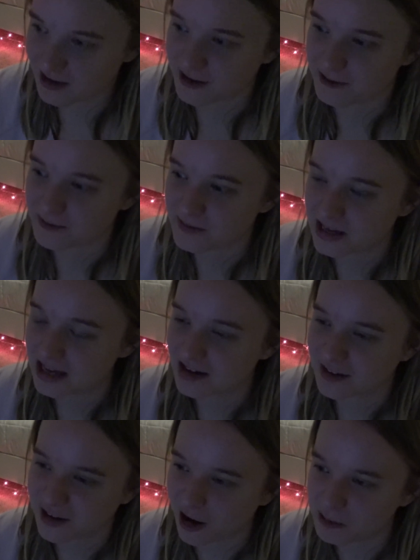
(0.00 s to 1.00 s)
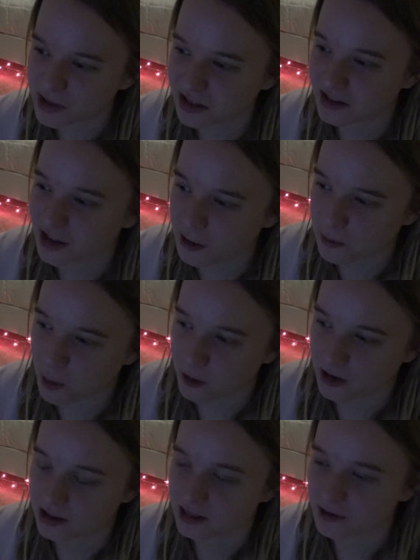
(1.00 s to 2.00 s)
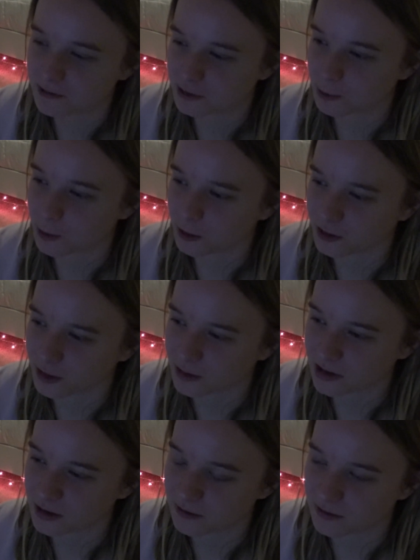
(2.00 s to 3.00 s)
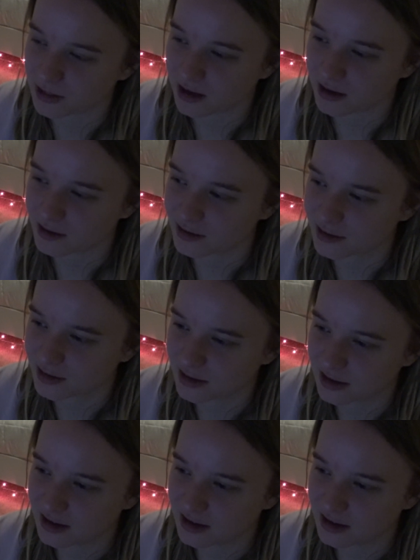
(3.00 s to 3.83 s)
the comedy a lot more in Love is War. So I'm gonna give that